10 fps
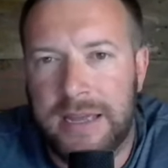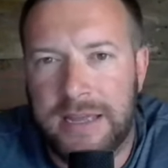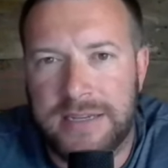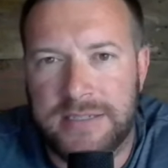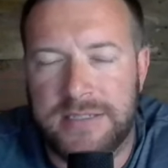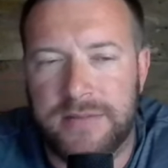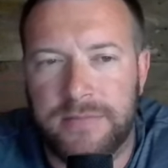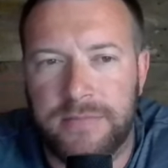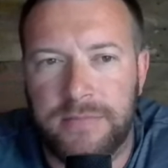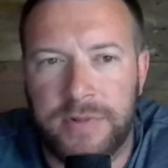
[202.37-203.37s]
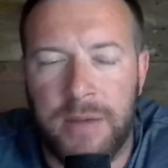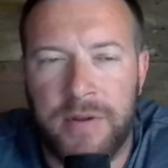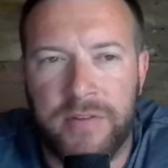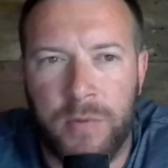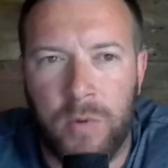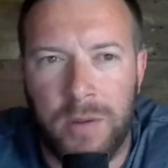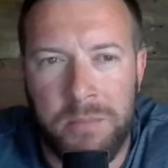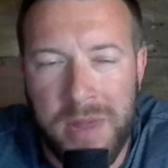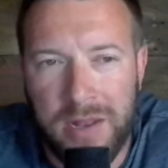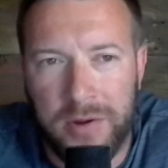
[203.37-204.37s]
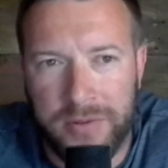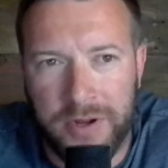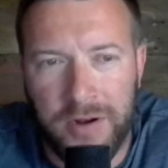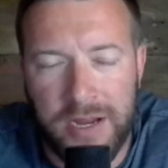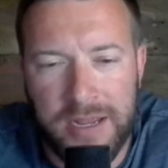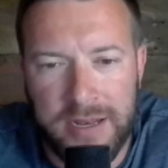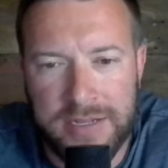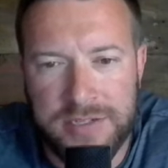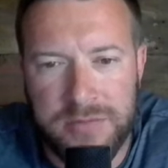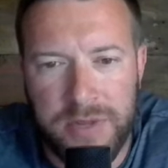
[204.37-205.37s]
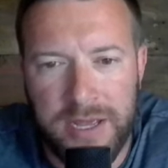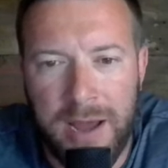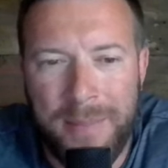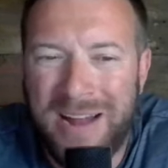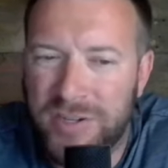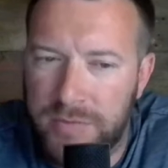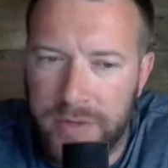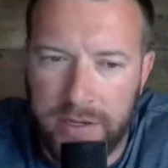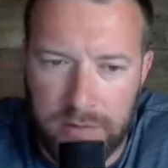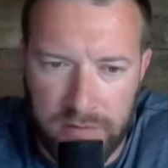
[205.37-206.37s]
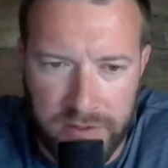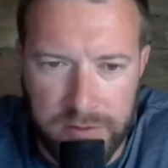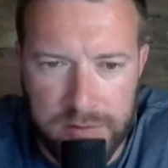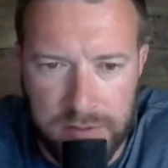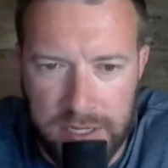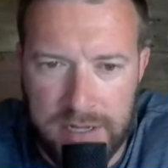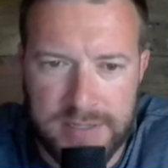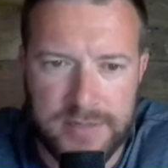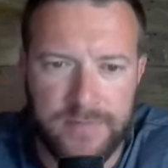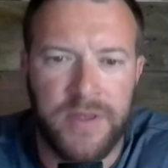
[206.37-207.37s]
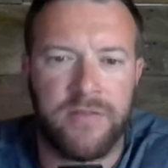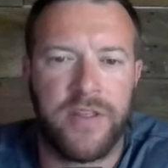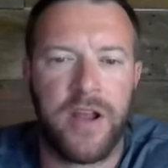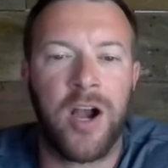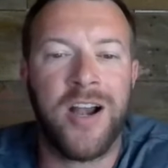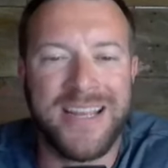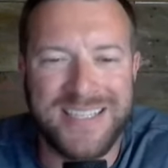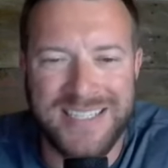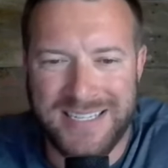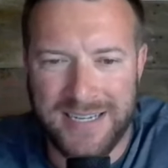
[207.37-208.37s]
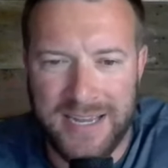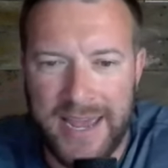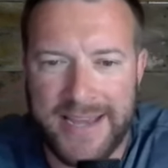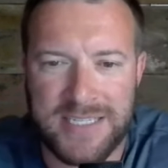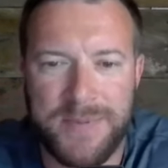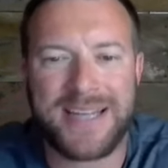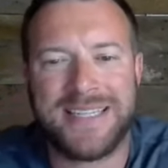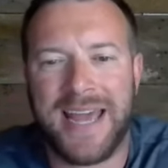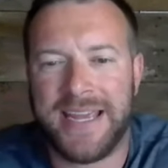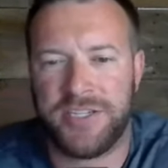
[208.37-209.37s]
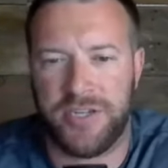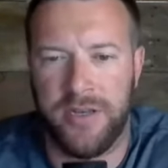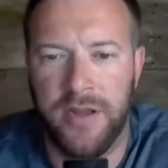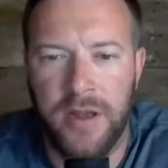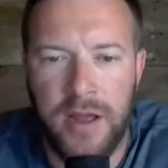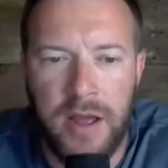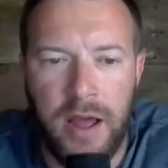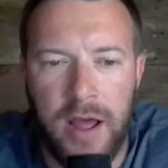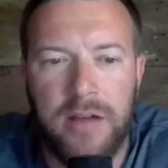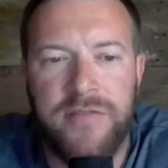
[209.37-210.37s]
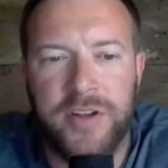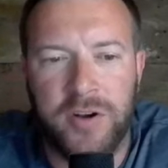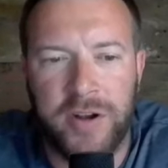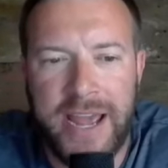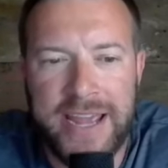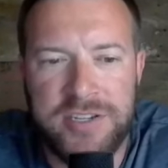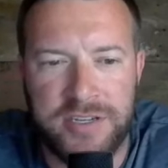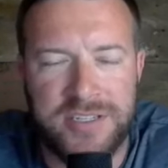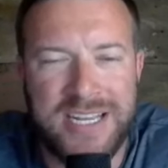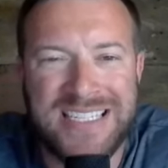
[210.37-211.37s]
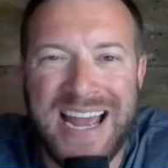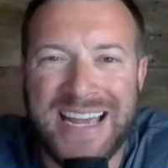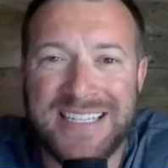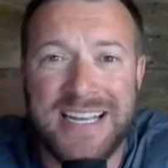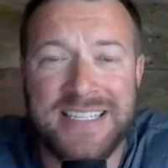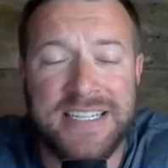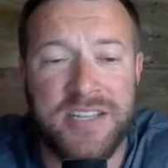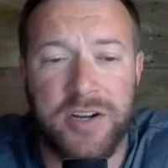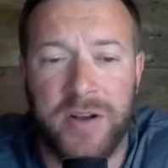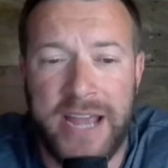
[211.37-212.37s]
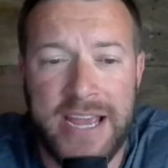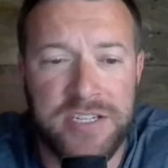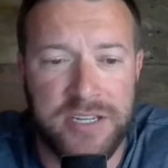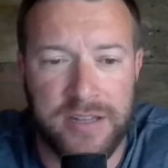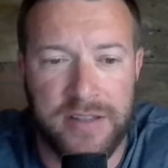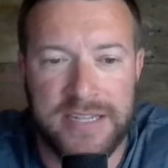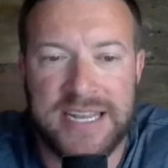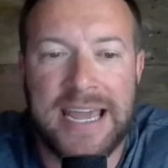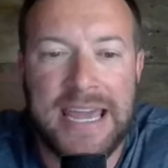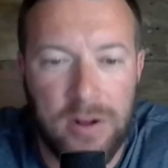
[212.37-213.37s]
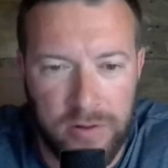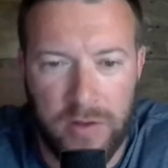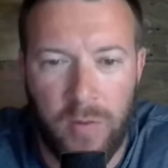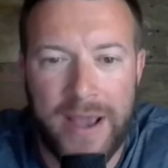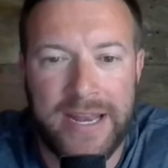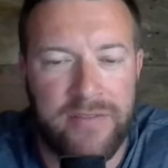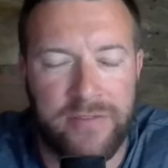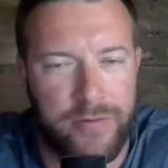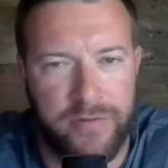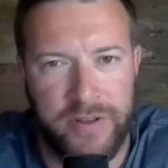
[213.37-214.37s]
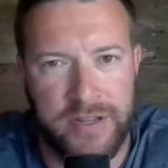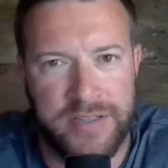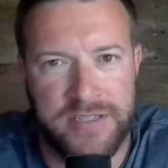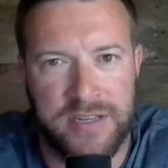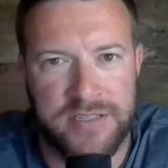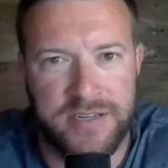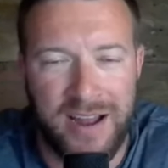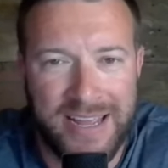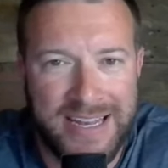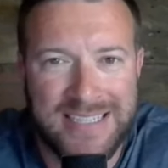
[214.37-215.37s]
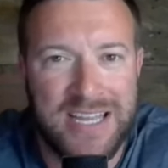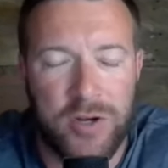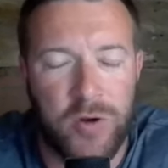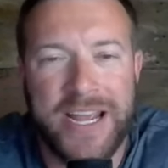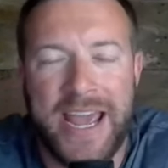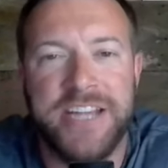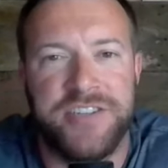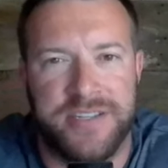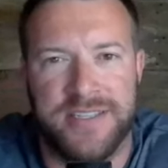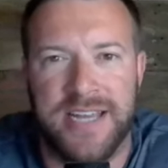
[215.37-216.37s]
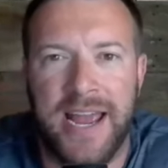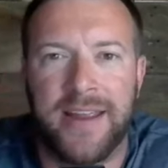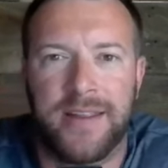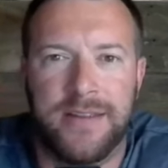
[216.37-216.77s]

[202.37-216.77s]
is coming from the word mellow in the Greek, and it should be about to be revealed in us. For the earnest expectation of the creation. You say, Zach, it says it's the creation that's eagerly waiting for the revealing of the sons of God. It is the creation, Zach.